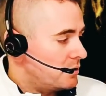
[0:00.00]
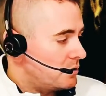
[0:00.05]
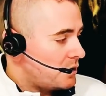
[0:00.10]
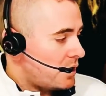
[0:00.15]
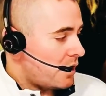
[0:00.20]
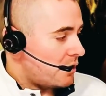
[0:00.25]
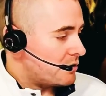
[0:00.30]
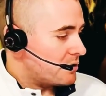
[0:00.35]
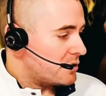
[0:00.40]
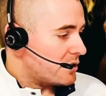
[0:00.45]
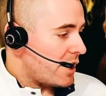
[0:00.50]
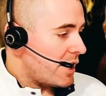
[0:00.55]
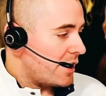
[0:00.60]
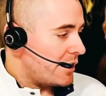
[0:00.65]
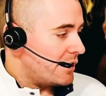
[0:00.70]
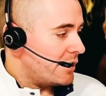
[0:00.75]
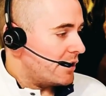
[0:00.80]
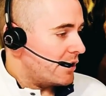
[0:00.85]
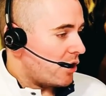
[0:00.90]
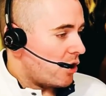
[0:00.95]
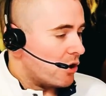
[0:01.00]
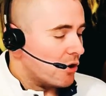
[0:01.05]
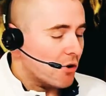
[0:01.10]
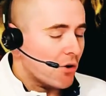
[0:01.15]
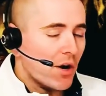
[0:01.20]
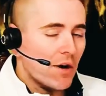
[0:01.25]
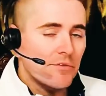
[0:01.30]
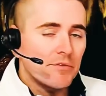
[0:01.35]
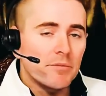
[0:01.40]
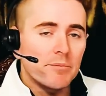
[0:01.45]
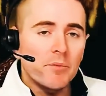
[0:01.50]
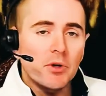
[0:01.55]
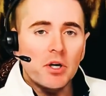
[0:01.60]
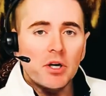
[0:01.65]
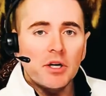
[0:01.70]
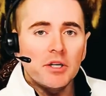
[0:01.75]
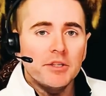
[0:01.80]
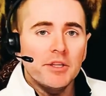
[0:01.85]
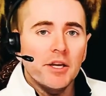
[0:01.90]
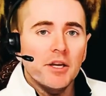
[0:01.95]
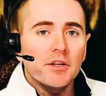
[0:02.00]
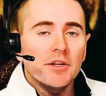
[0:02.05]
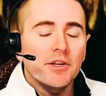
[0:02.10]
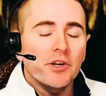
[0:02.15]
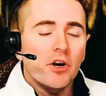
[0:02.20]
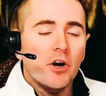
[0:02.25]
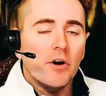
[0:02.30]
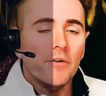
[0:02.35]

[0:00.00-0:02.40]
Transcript: sign you an autograph, a mug, Daily Coffee